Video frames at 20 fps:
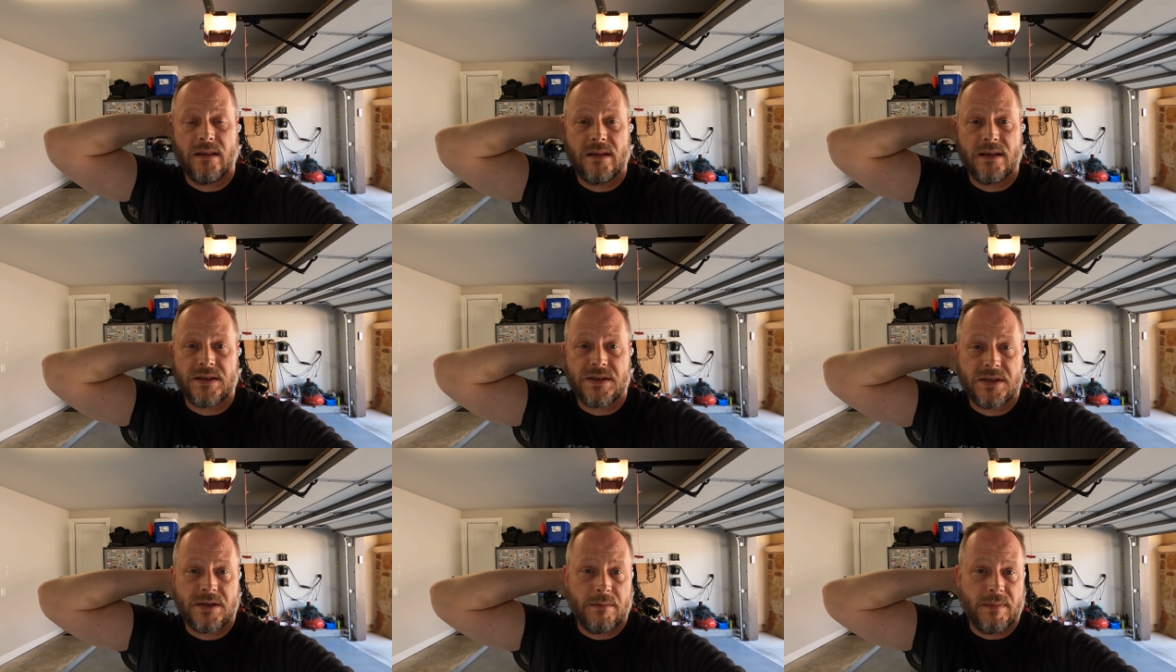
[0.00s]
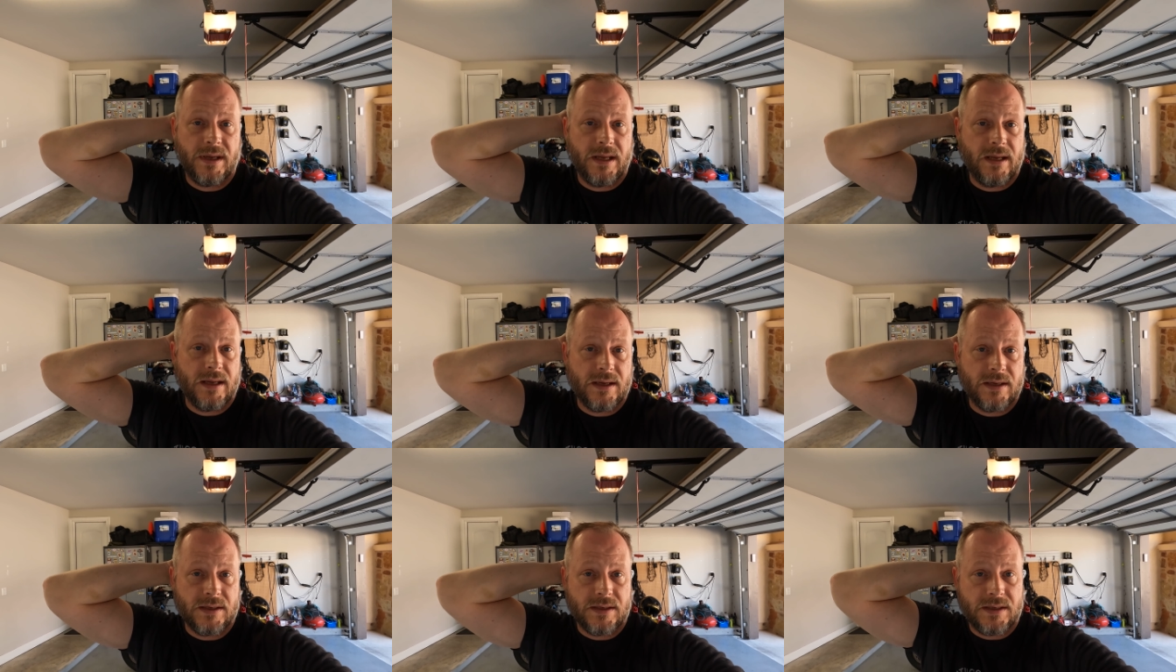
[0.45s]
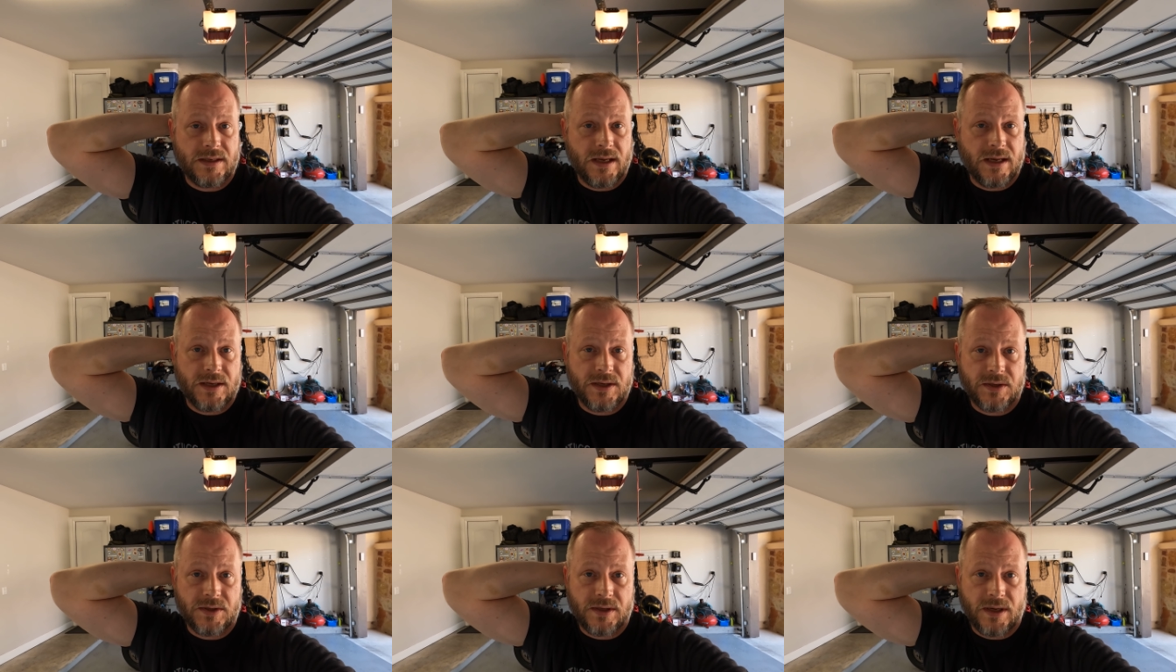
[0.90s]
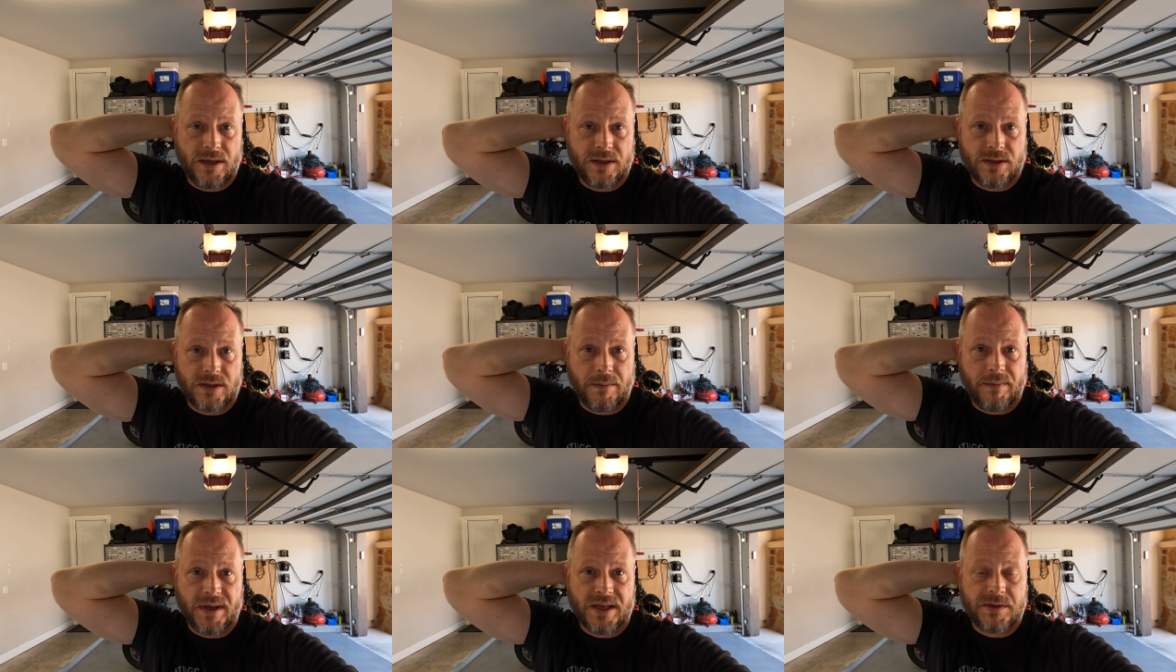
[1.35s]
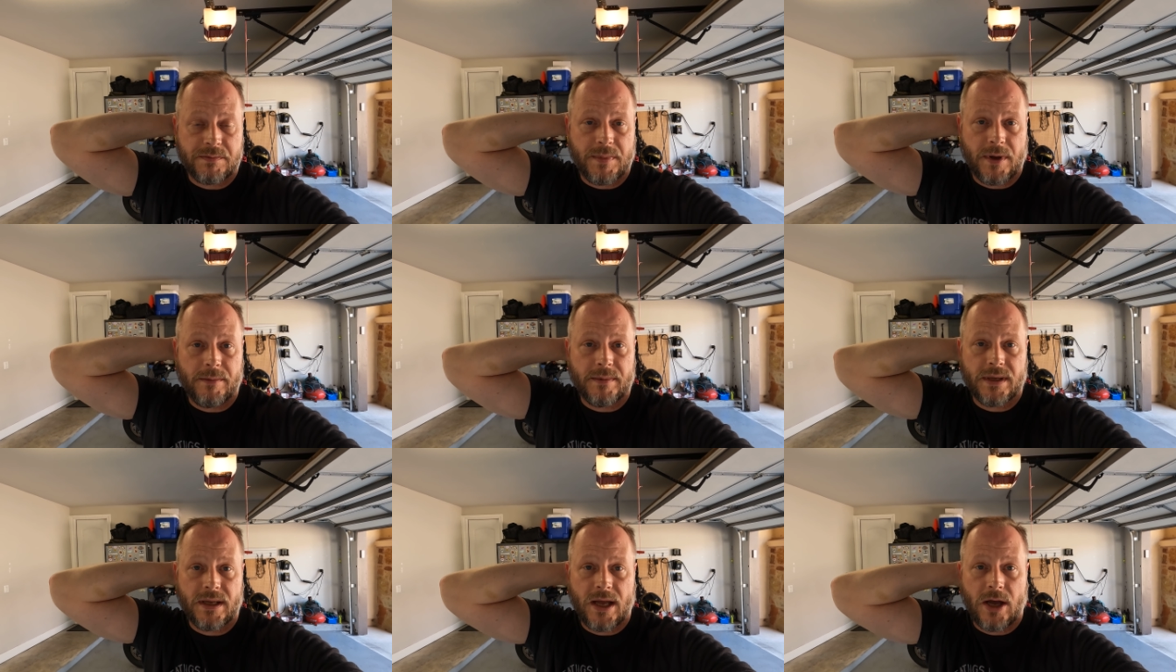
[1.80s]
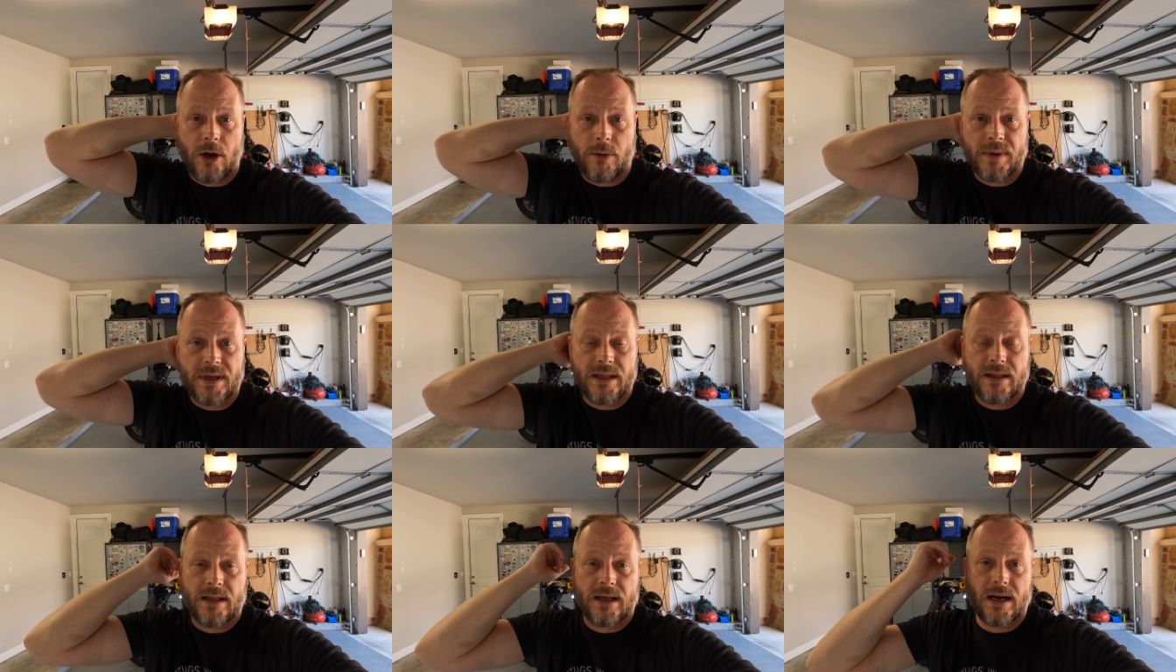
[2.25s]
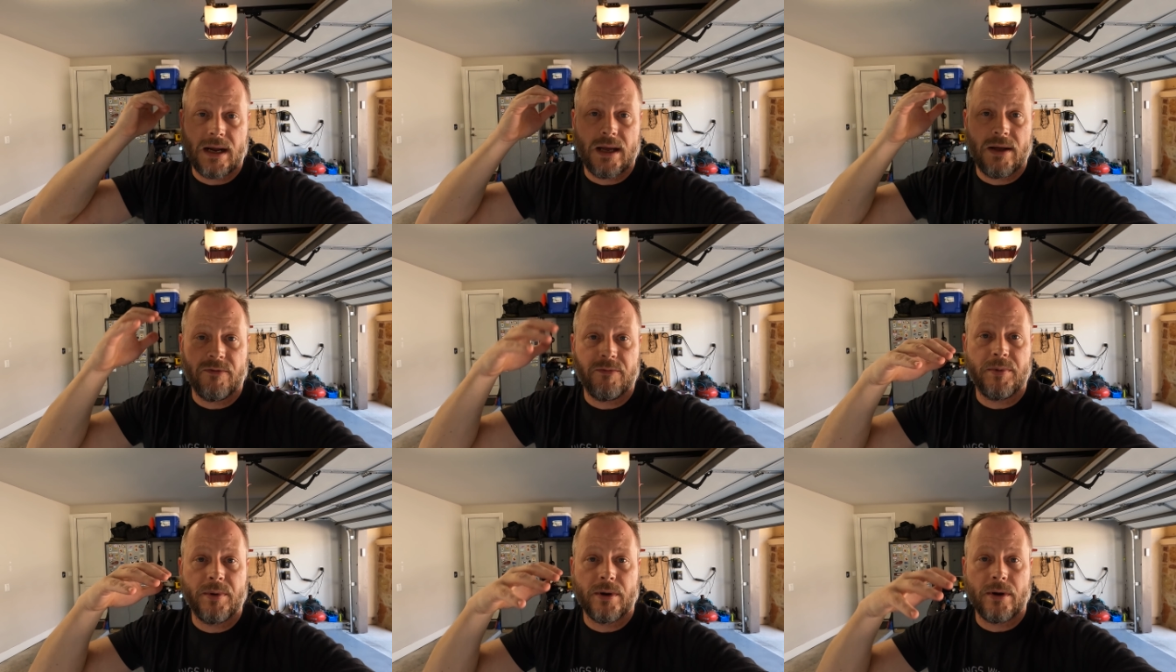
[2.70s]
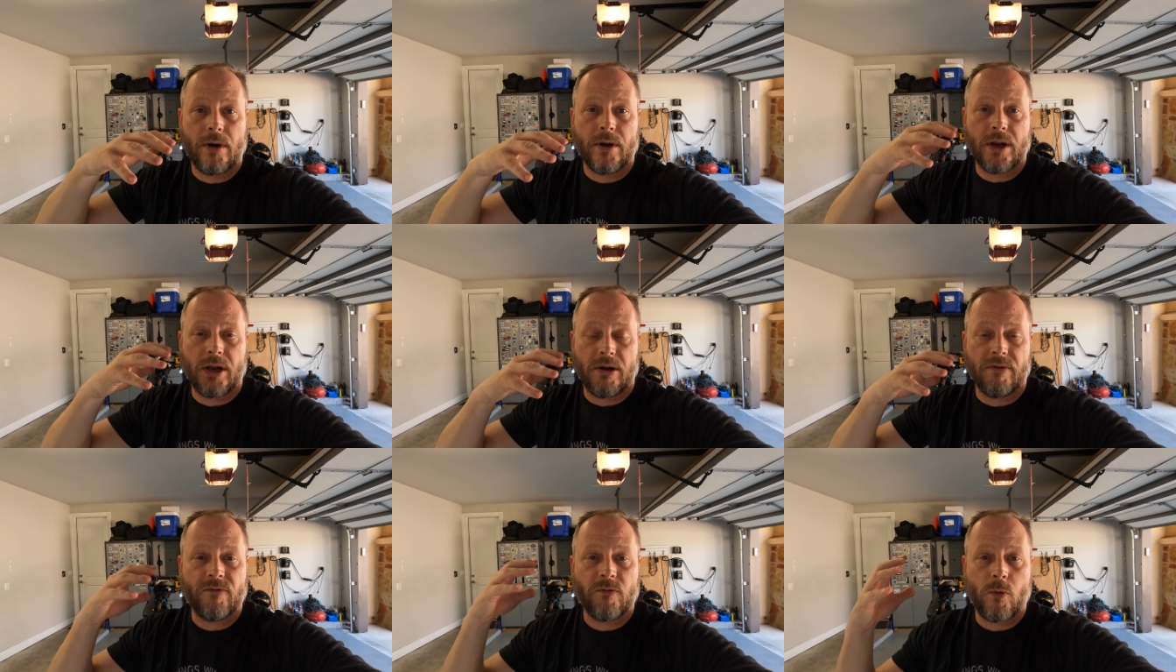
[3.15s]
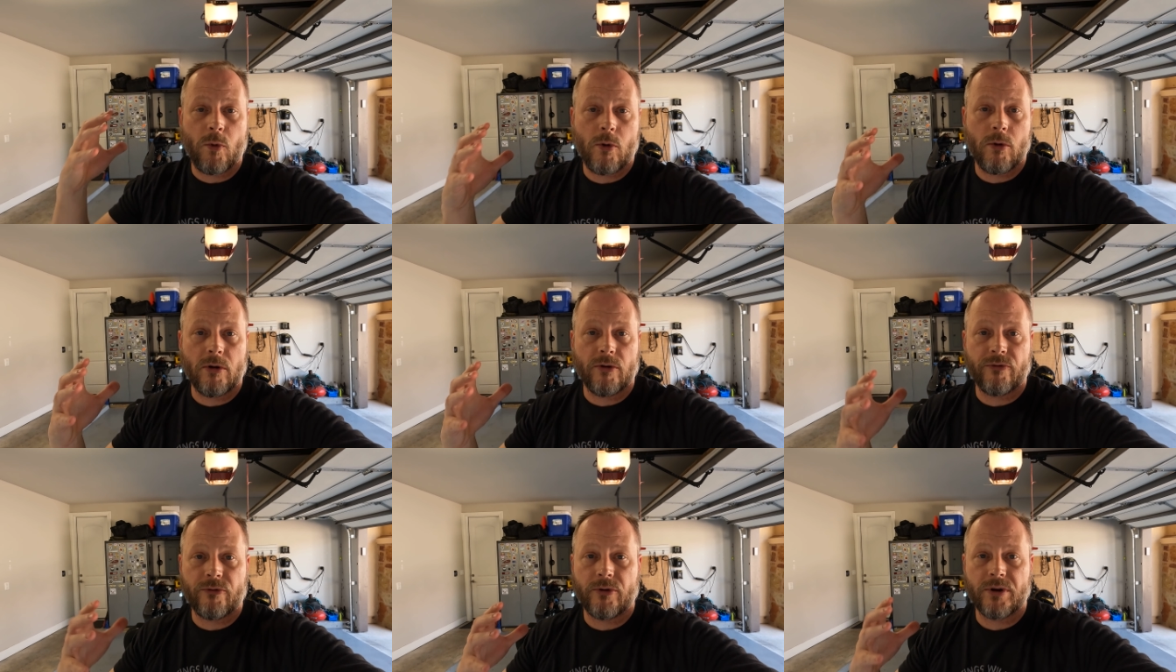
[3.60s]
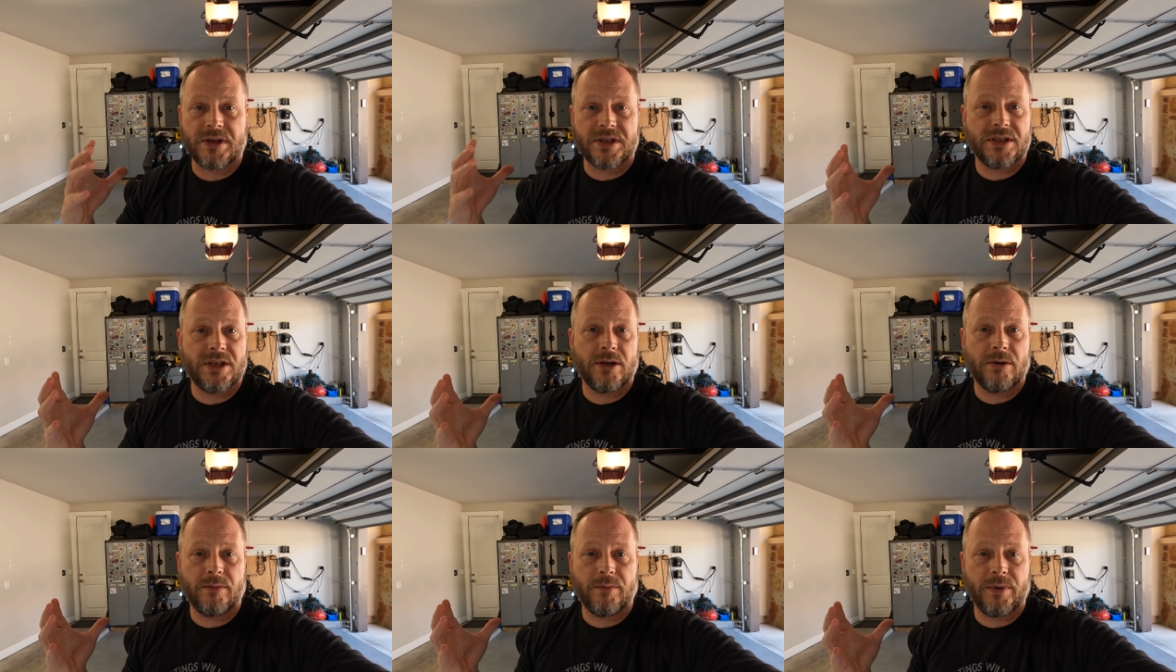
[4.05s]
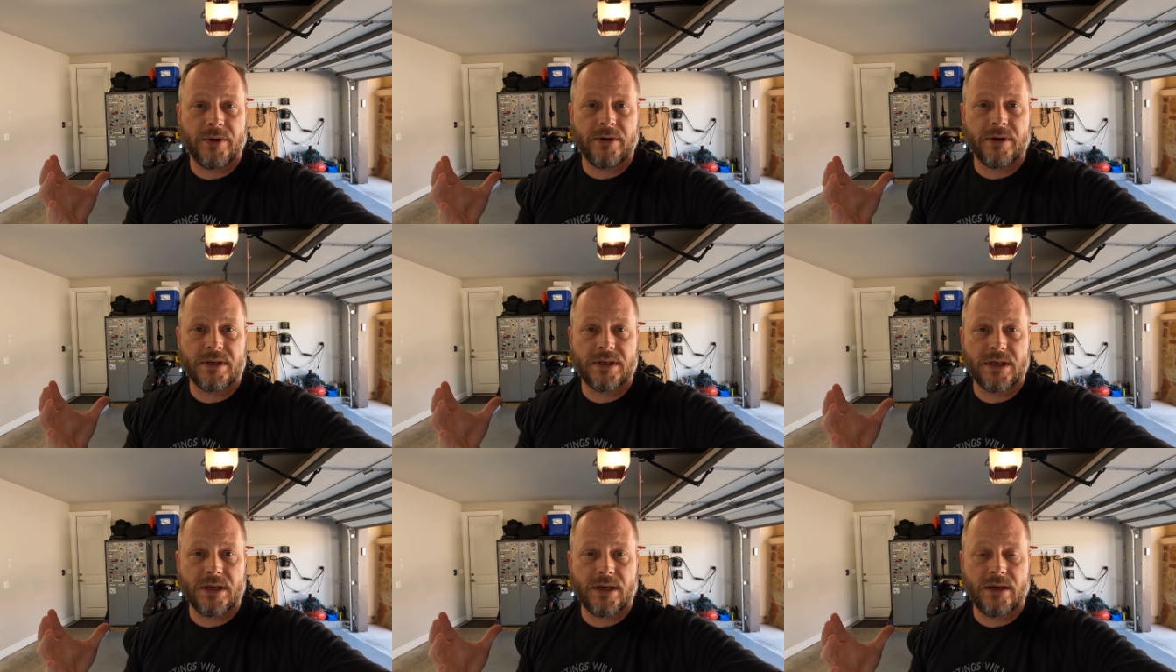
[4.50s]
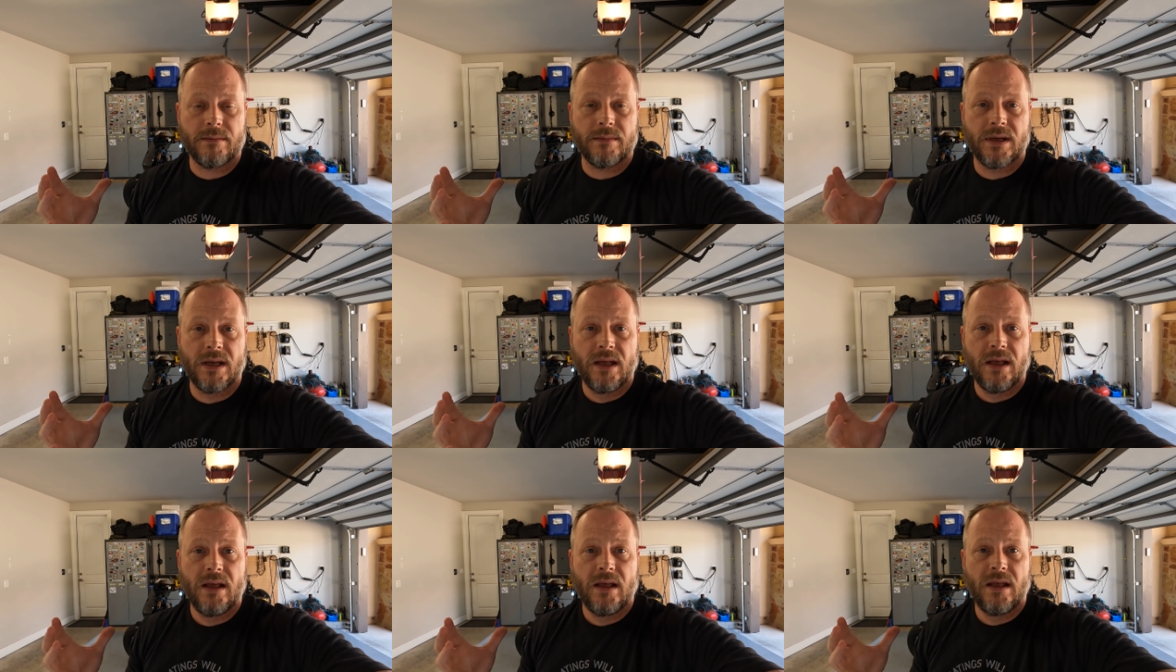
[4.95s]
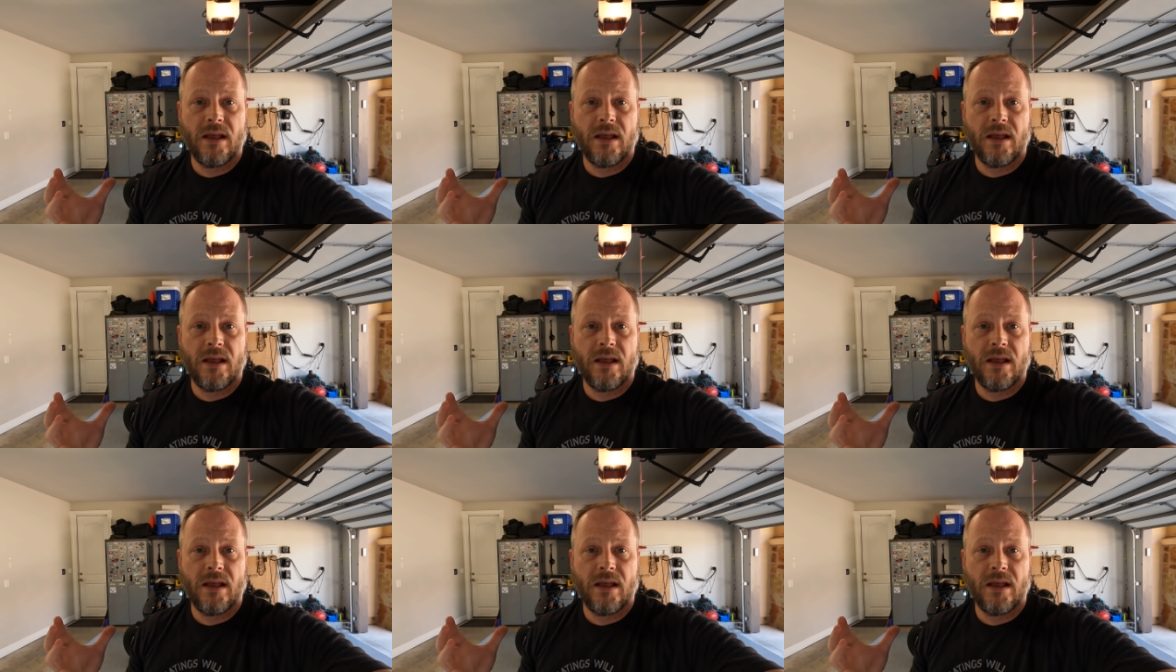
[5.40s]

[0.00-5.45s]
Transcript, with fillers: This to me is is is the best helmet helmet that I have put on and have worn for an extended period of time